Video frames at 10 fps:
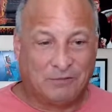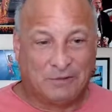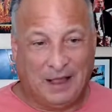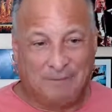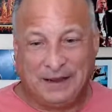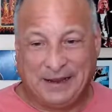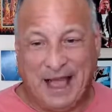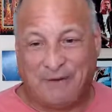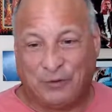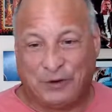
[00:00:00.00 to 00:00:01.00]
I'd be in
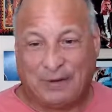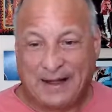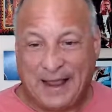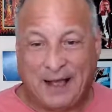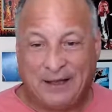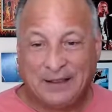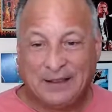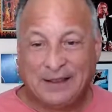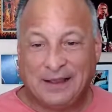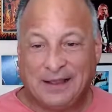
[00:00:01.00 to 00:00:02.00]
California right now.
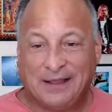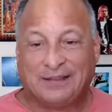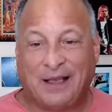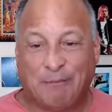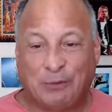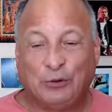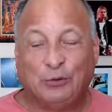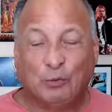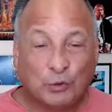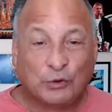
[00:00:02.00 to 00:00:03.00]
It's
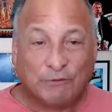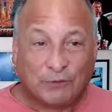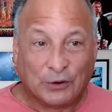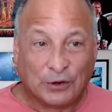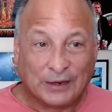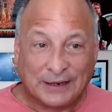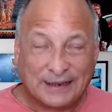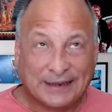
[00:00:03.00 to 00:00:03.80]
beautiful.